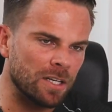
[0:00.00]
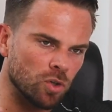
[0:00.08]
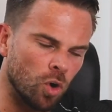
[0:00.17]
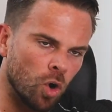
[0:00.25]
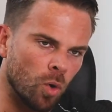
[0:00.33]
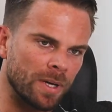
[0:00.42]
There's
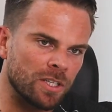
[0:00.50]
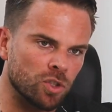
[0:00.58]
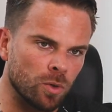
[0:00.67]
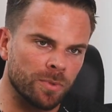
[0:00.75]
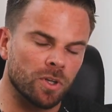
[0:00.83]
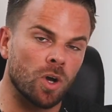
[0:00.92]
always
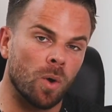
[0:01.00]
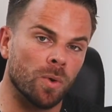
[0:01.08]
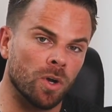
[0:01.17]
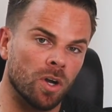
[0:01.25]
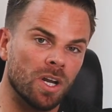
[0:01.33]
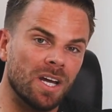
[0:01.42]
something
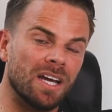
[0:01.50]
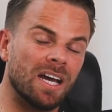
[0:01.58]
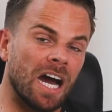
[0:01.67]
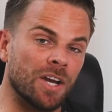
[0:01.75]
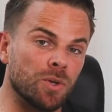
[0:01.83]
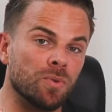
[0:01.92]
going on,
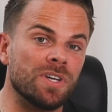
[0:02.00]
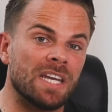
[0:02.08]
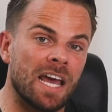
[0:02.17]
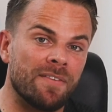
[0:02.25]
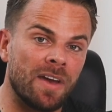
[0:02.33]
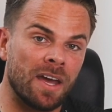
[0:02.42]
and you
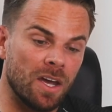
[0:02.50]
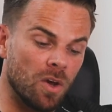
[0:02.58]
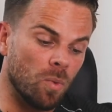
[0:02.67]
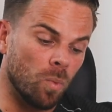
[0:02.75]
never